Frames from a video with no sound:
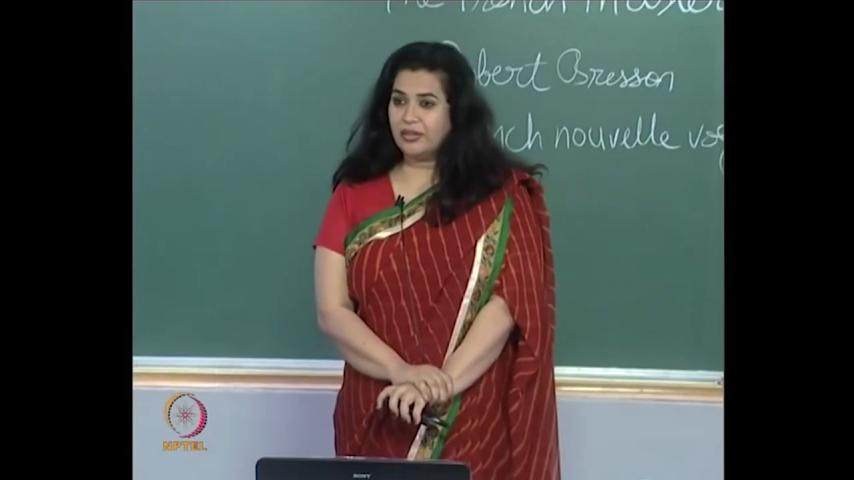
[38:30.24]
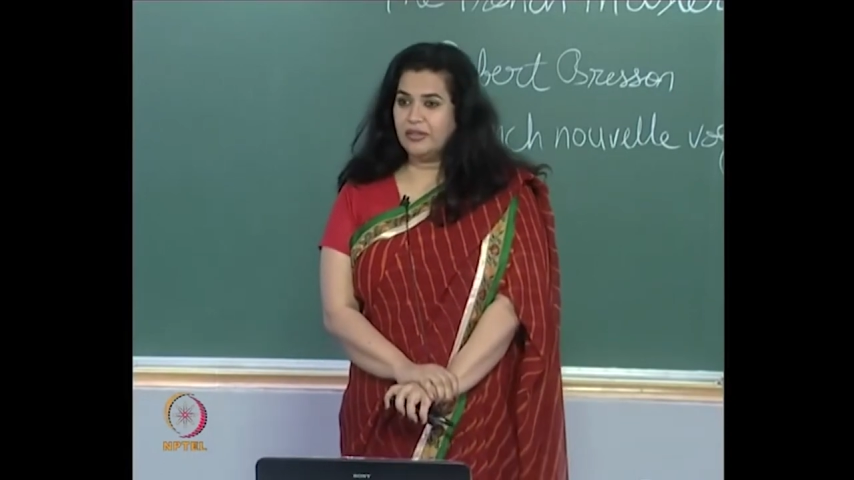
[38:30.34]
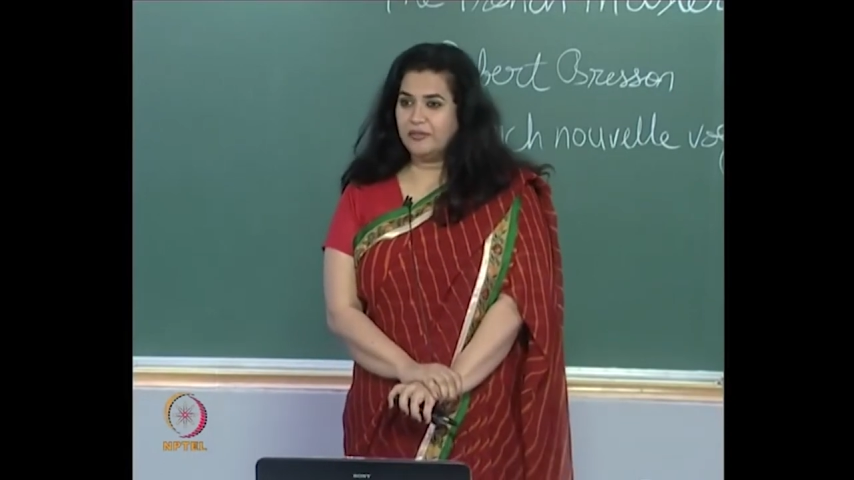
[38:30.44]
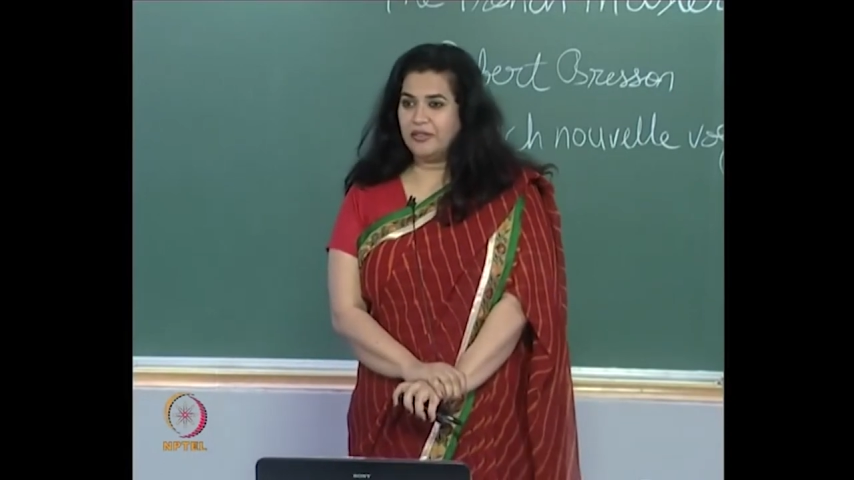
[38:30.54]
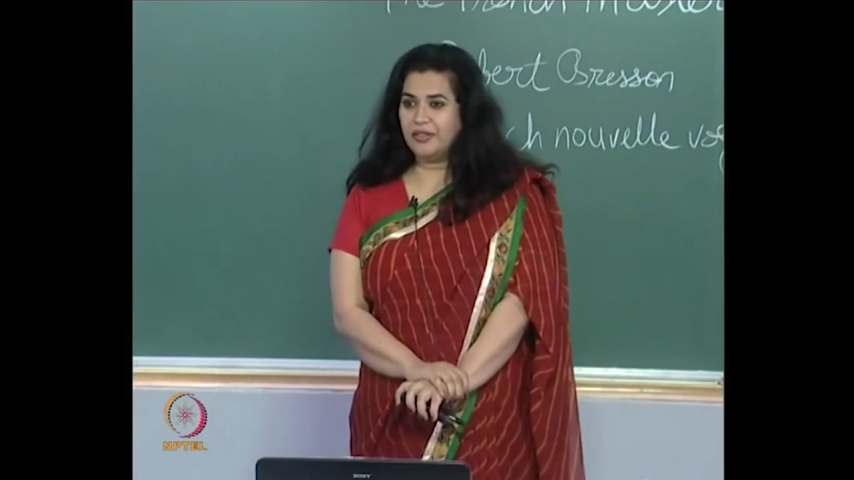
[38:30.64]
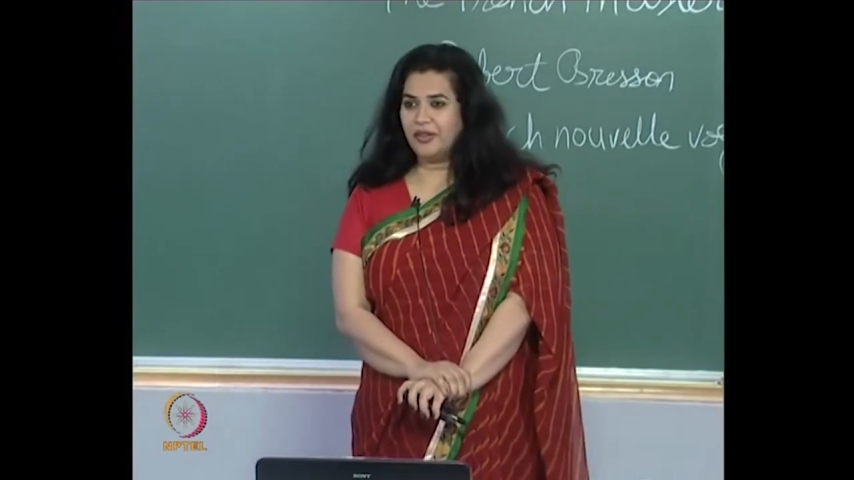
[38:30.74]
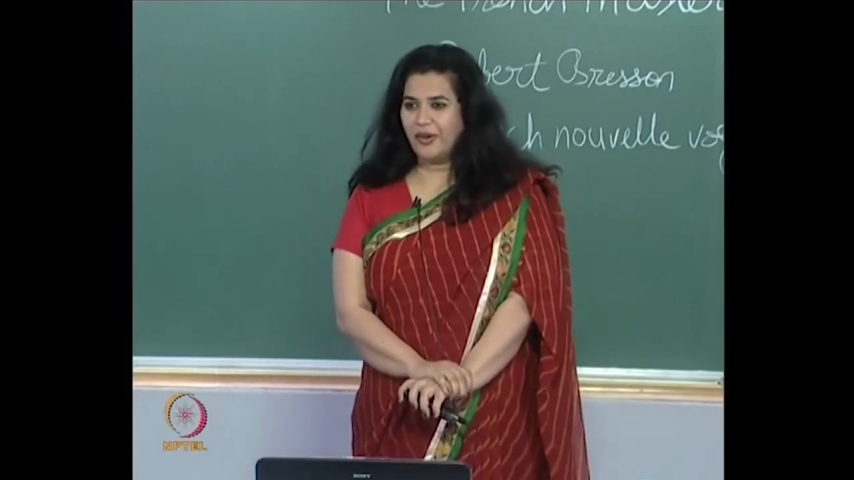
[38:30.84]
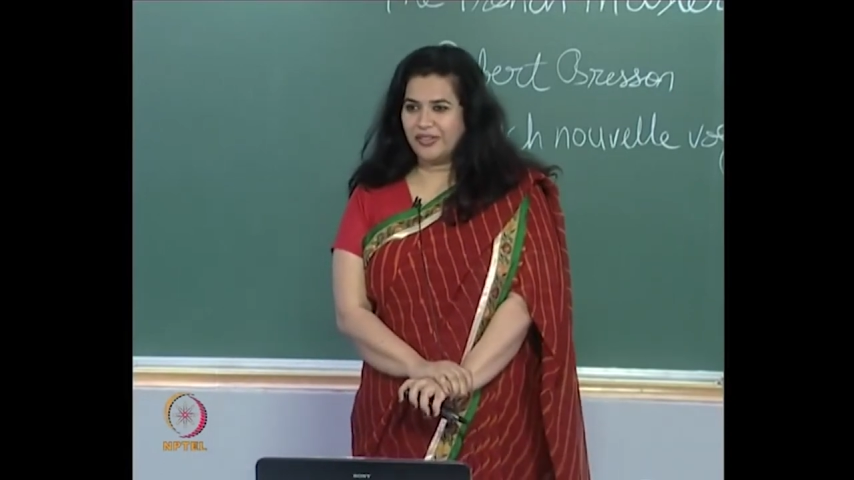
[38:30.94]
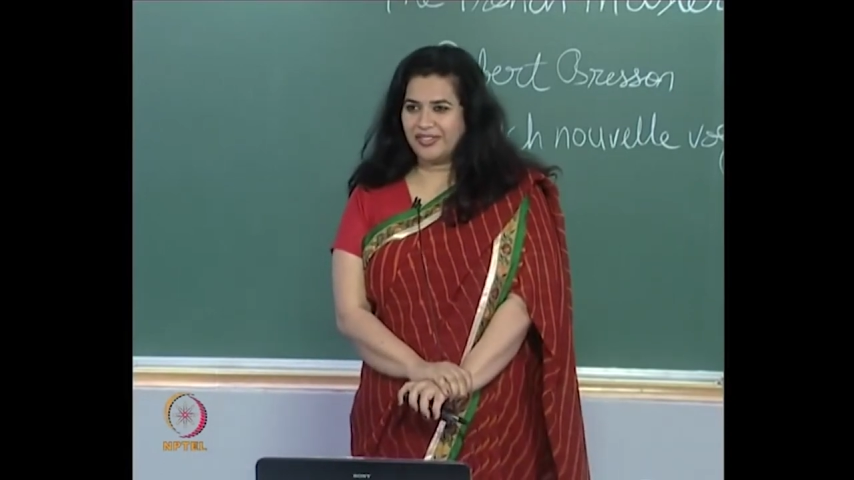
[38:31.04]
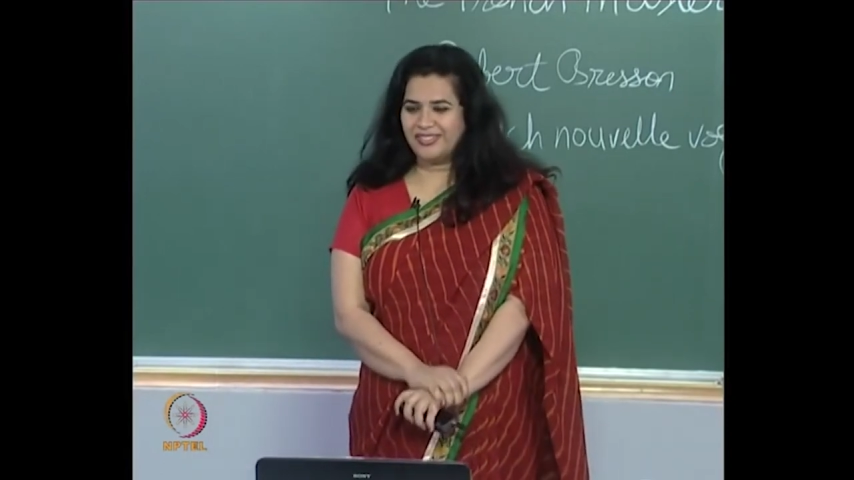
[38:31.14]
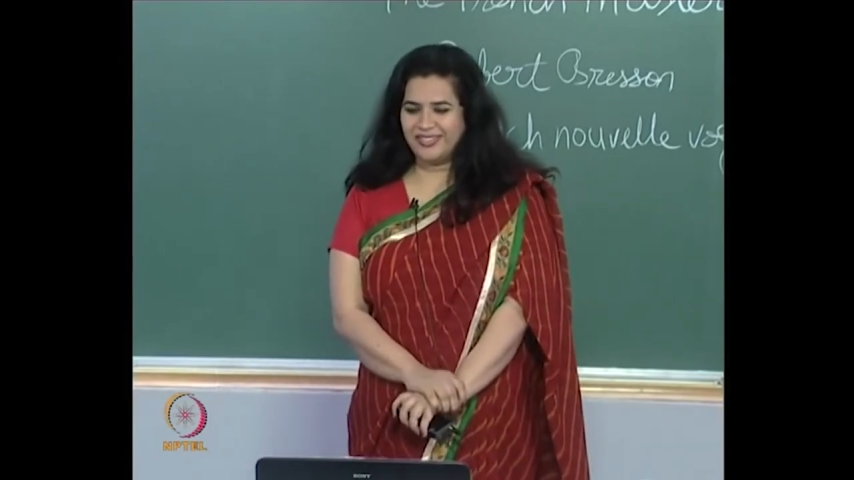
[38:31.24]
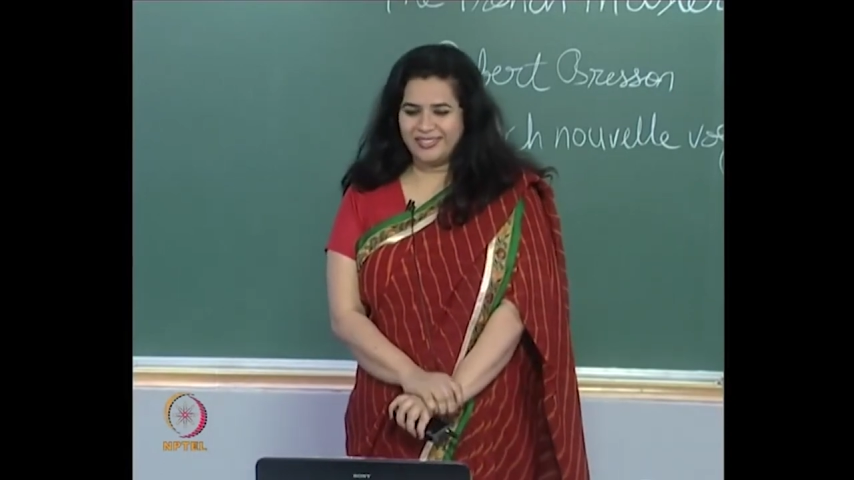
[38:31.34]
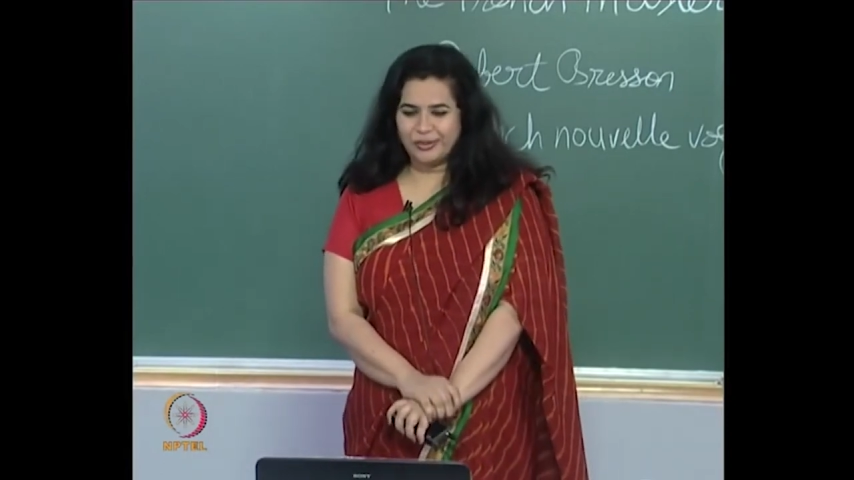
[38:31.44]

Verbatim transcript: inferiority